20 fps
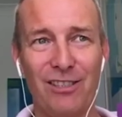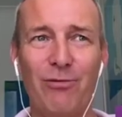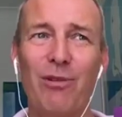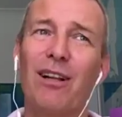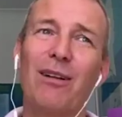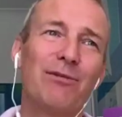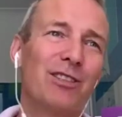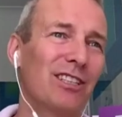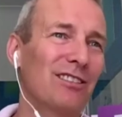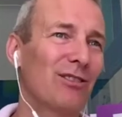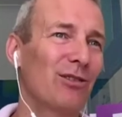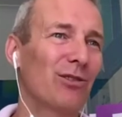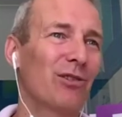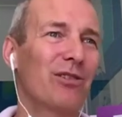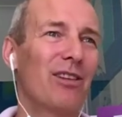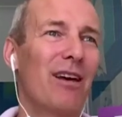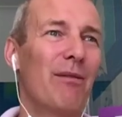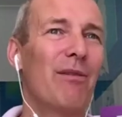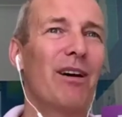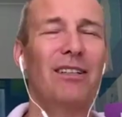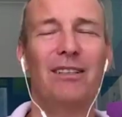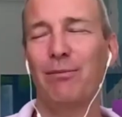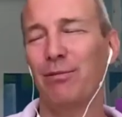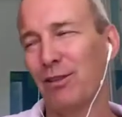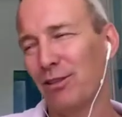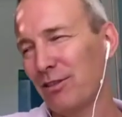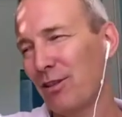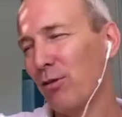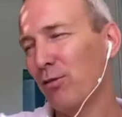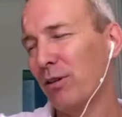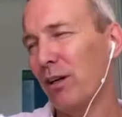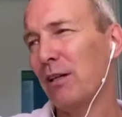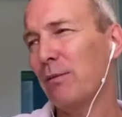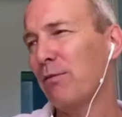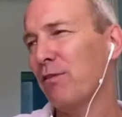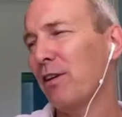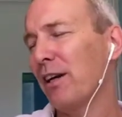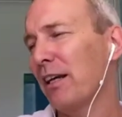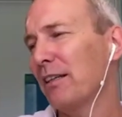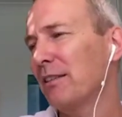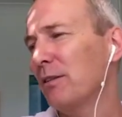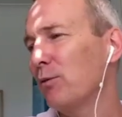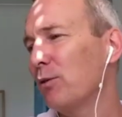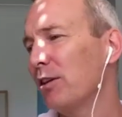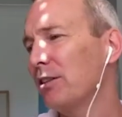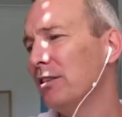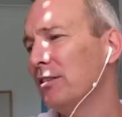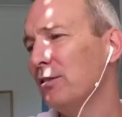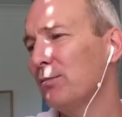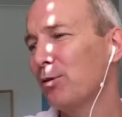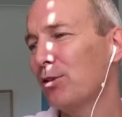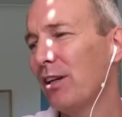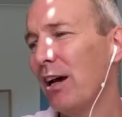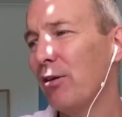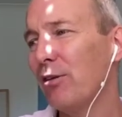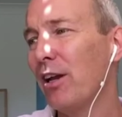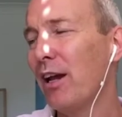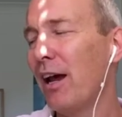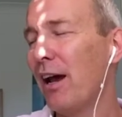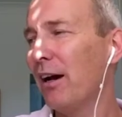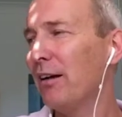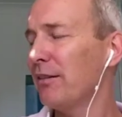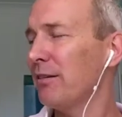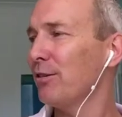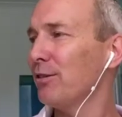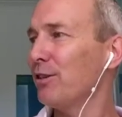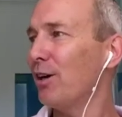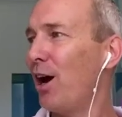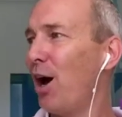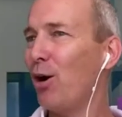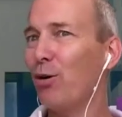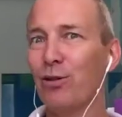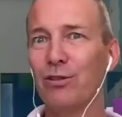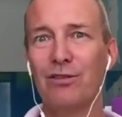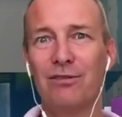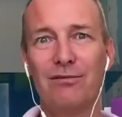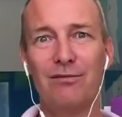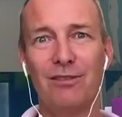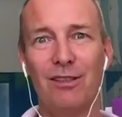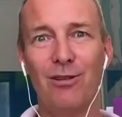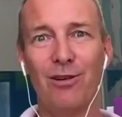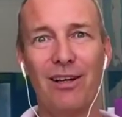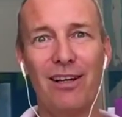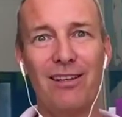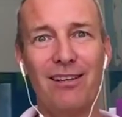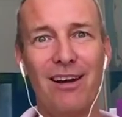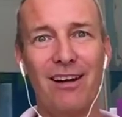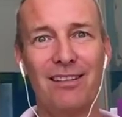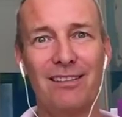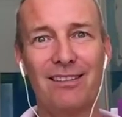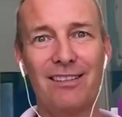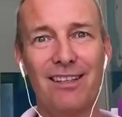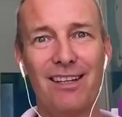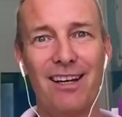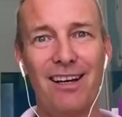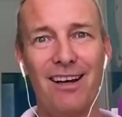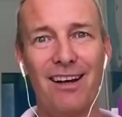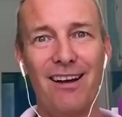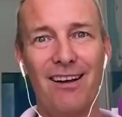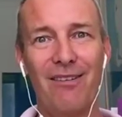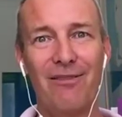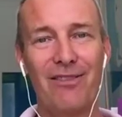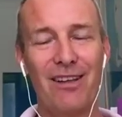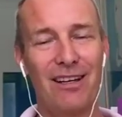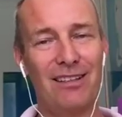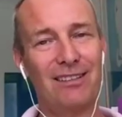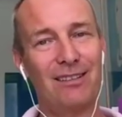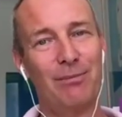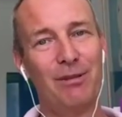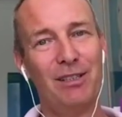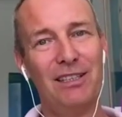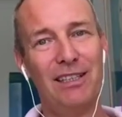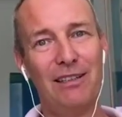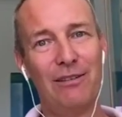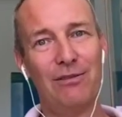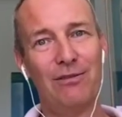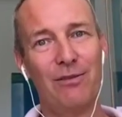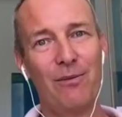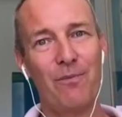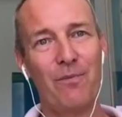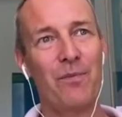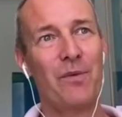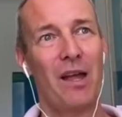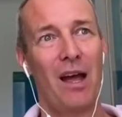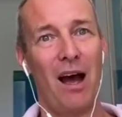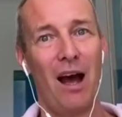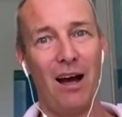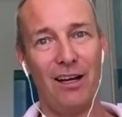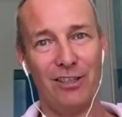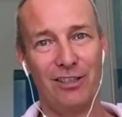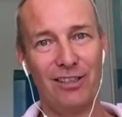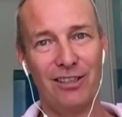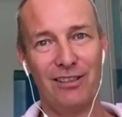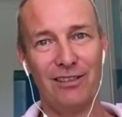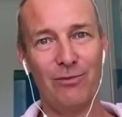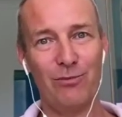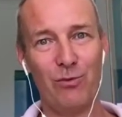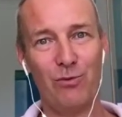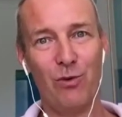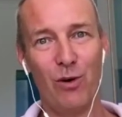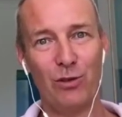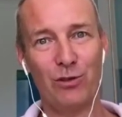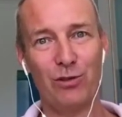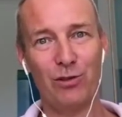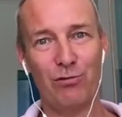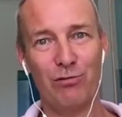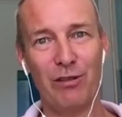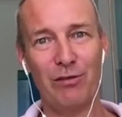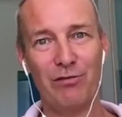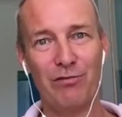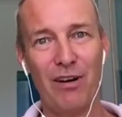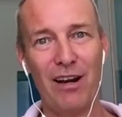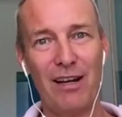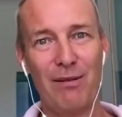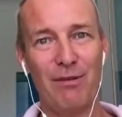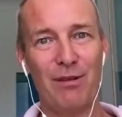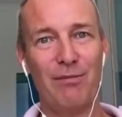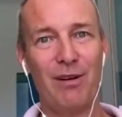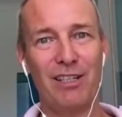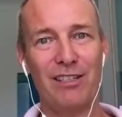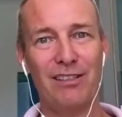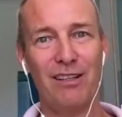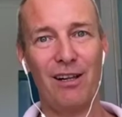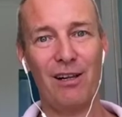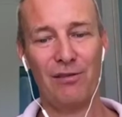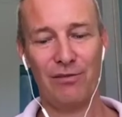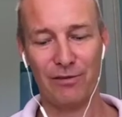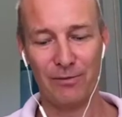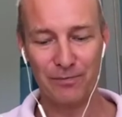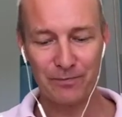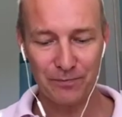Well, I'm just not good at money because I'll keep forgetting what I need to put down. And I thought, oh, look at that. That's a belief I still want to reframe in myself.